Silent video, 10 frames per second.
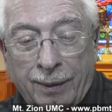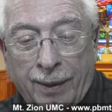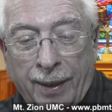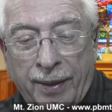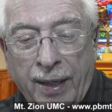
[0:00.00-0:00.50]

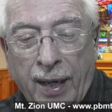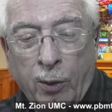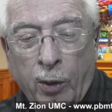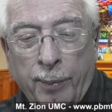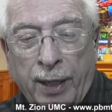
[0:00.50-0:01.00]
I think I
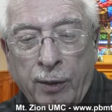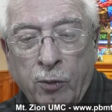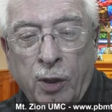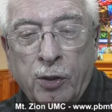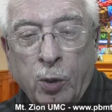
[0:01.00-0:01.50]
heard about a
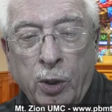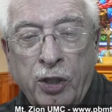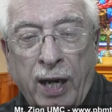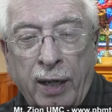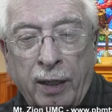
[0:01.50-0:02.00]
drugstore
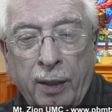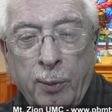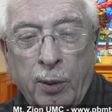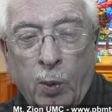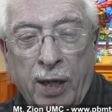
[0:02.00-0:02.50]
chain in the
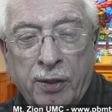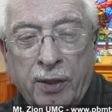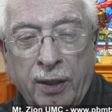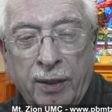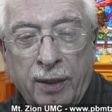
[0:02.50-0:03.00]

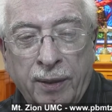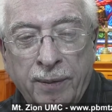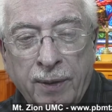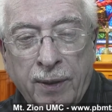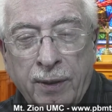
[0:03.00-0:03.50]
Midwest that
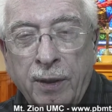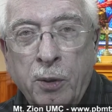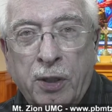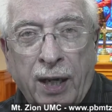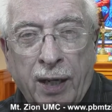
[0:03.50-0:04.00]

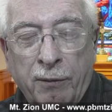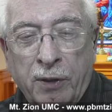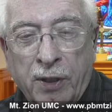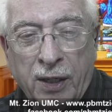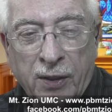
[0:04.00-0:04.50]
used to
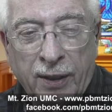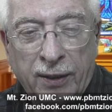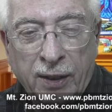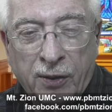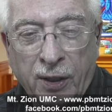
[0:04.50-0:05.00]
advertise
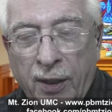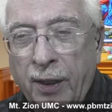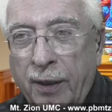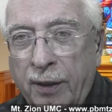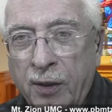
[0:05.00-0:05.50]
like this at
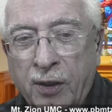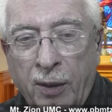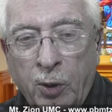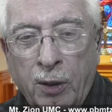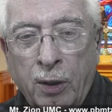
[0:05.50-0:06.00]
this
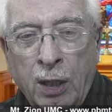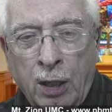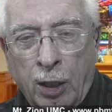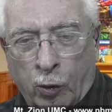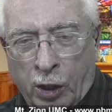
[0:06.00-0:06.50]
time of year.
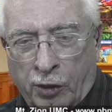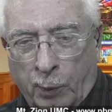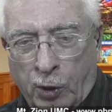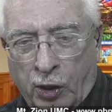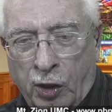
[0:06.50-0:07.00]

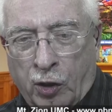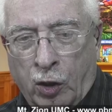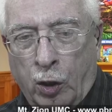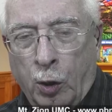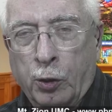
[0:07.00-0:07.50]
Christmas is
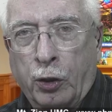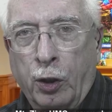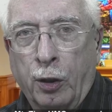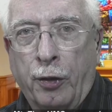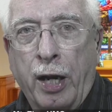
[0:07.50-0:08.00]

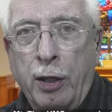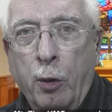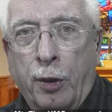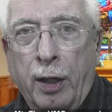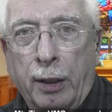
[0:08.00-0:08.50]
closer than
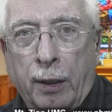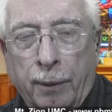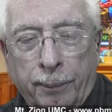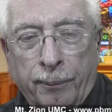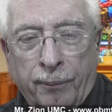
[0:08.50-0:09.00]
you think.
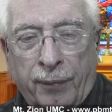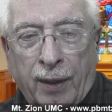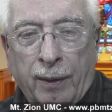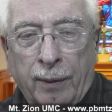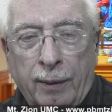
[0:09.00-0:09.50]

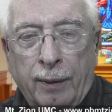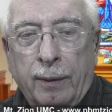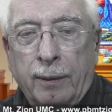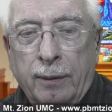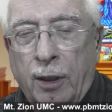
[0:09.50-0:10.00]

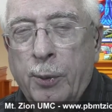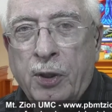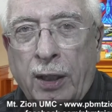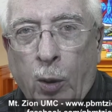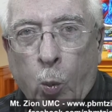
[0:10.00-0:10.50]

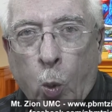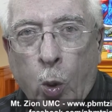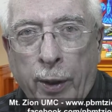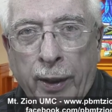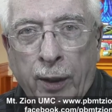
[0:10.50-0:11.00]
Almost like a
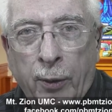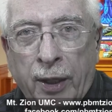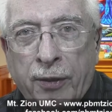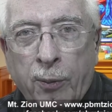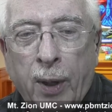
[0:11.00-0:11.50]
warning or
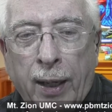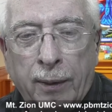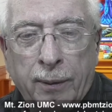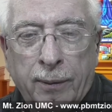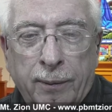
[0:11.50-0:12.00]
a threat.
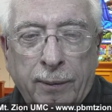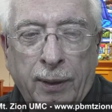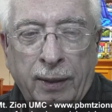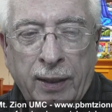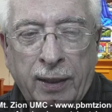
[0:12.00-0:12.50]

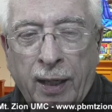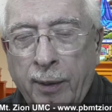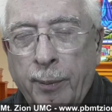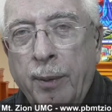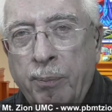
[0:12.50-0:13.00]
I did that
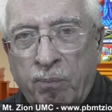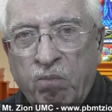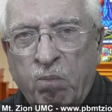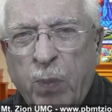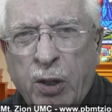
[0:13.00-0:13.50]
in my
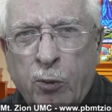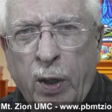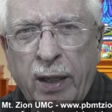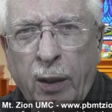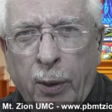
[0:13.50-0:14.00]
best
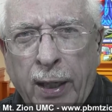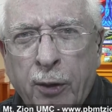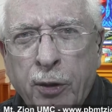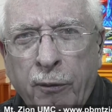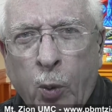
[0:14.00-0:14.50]
radio
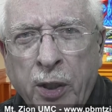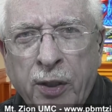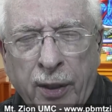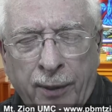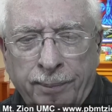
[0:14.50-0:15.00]
announcer
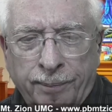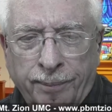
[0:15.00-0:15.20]
voice there.